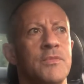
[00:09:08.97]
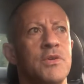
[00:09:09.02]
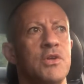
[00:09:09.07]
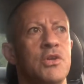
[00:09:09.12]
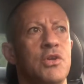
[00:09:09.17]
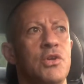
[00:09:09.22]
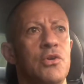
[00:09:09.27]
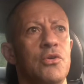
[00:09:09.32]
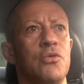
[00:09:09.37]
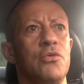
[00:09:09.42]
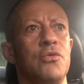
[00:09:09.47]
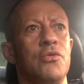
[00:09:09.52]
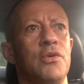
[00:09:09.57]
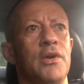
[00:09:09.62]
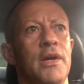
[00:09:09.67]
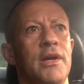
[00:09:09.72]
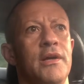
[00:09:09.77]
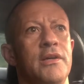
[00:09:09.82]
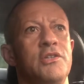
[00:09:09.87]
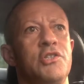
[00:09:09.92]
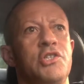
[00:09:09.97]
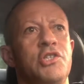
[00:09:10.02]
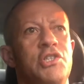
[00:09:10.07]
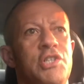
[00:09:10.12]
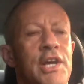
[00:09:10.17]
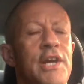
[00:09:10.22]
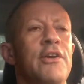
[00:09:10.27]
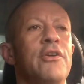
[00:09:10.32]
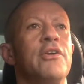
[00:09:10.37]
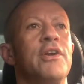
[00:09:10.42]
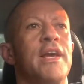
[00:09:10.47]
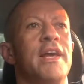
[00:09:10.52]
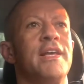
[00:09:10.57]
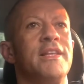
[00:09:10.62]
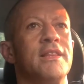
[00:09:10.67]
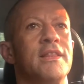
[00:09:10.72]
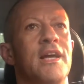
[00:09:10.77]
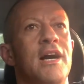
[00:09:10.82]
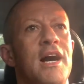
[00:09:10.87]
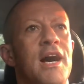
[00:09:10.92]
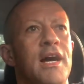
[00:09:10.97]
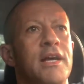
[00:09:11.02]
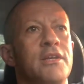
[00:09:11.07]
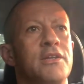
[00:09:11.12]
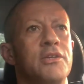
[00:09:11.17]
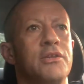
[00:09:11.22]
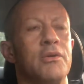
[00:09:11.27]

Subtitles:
you shared a lot.